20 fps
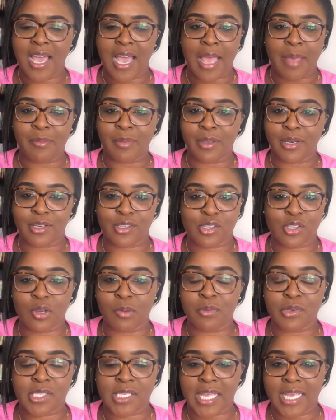I mean, it's
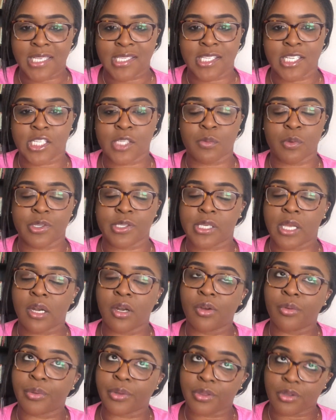almost like six months
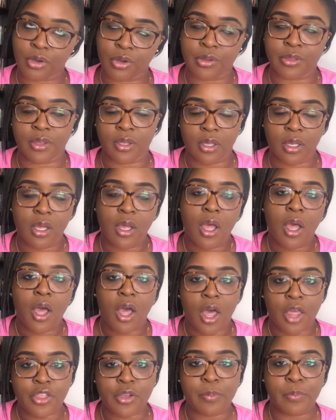along with all the
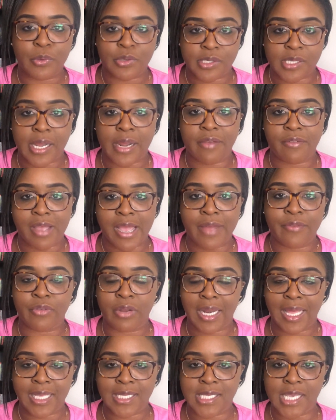other books that I've had for
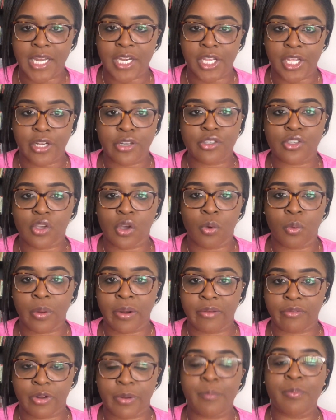like ten years or
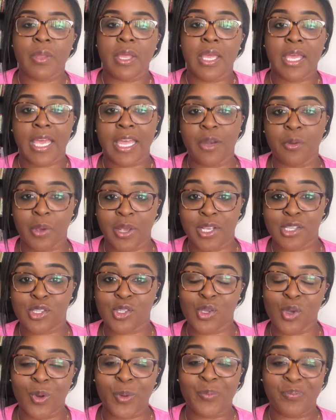whatever. Anyway,
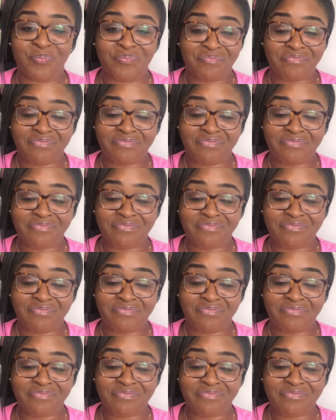so